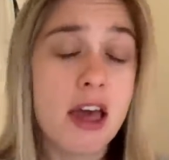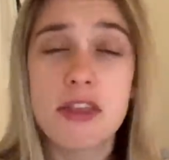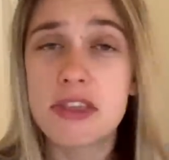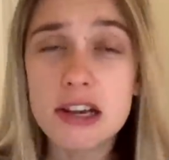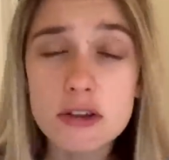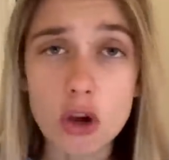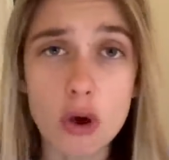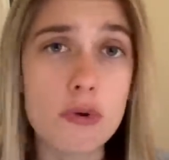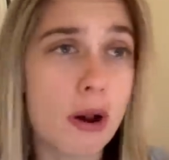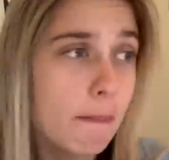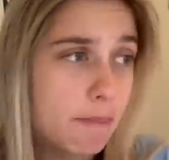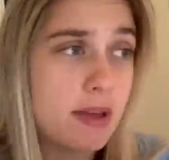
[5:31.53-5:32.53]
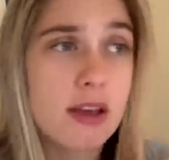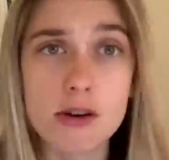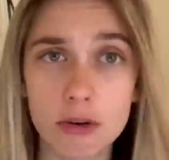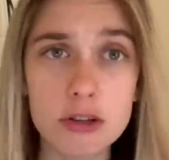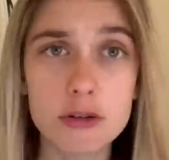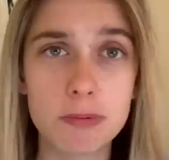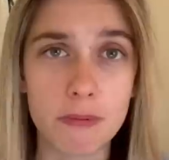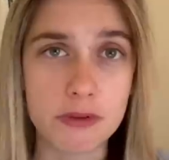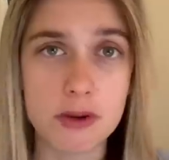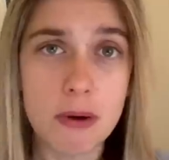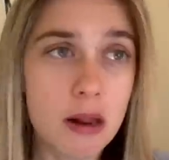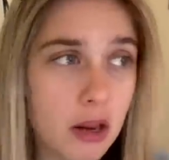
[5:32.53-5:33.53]
They don't. I'm being honest with
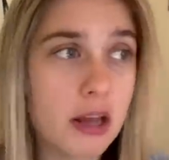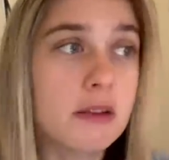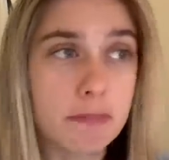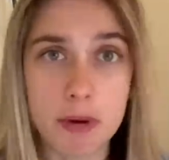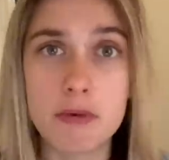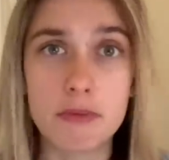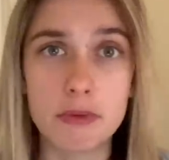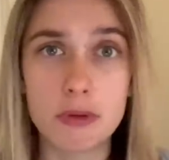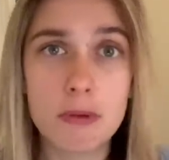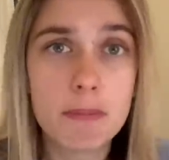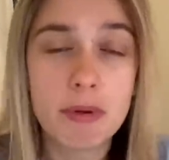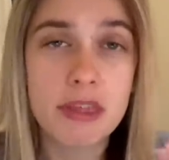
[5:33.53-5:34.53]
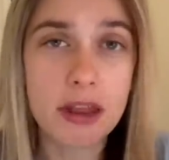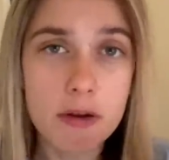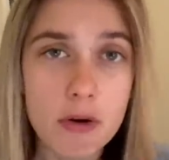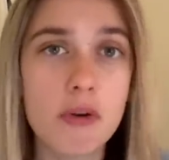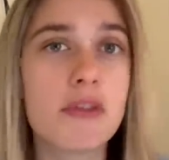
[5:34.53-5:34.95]
you. I like both of them, but they're not.